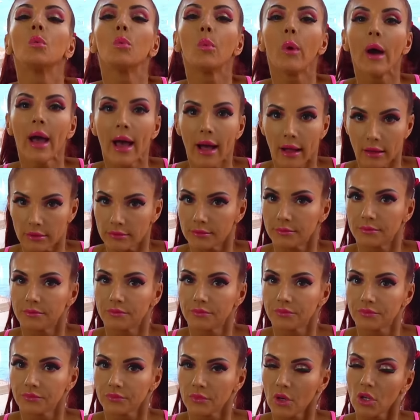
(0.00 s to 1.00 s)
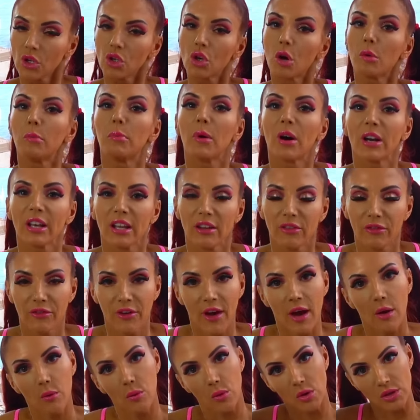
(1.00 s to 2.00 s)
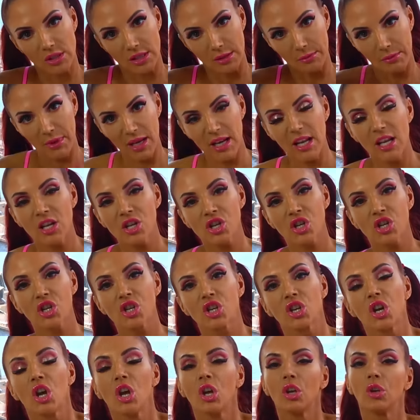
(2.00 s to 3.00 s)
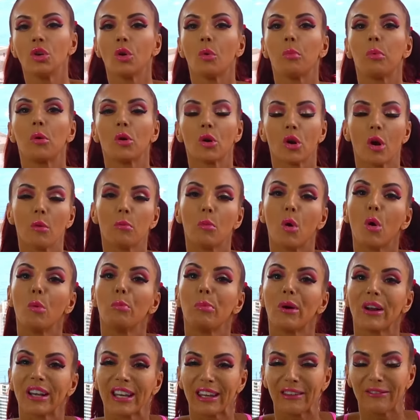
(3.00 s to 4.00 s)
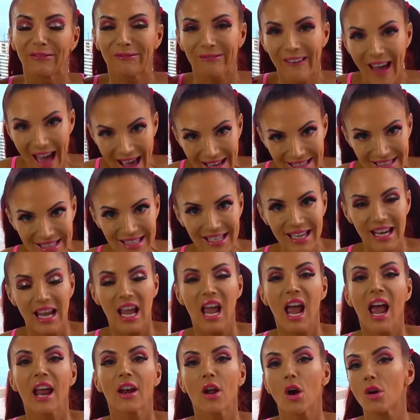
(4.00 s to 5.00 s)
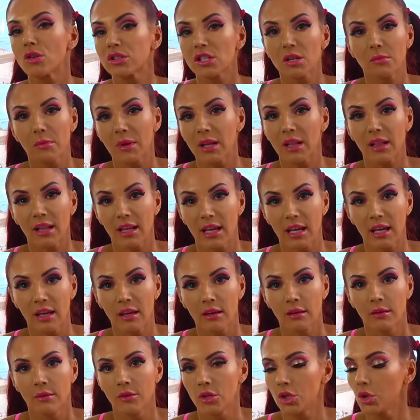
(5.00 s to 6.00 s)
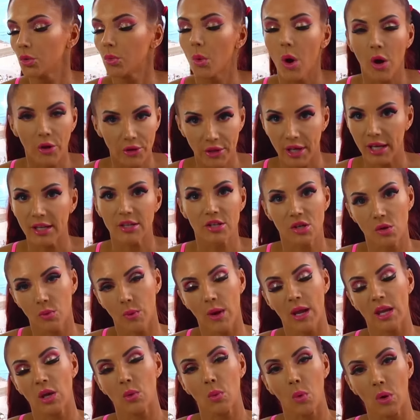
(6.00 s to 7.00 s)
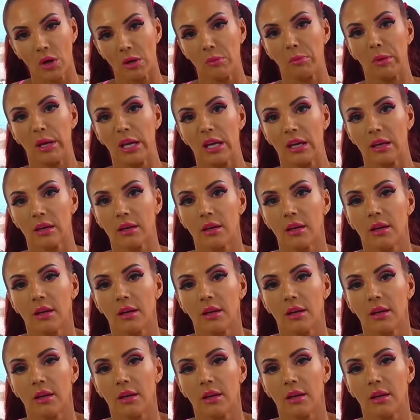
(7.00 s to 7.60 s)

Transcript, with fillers: Well, your body fat will diminish, you'll put on more body fat, and ultimately you won't get to where you want to be.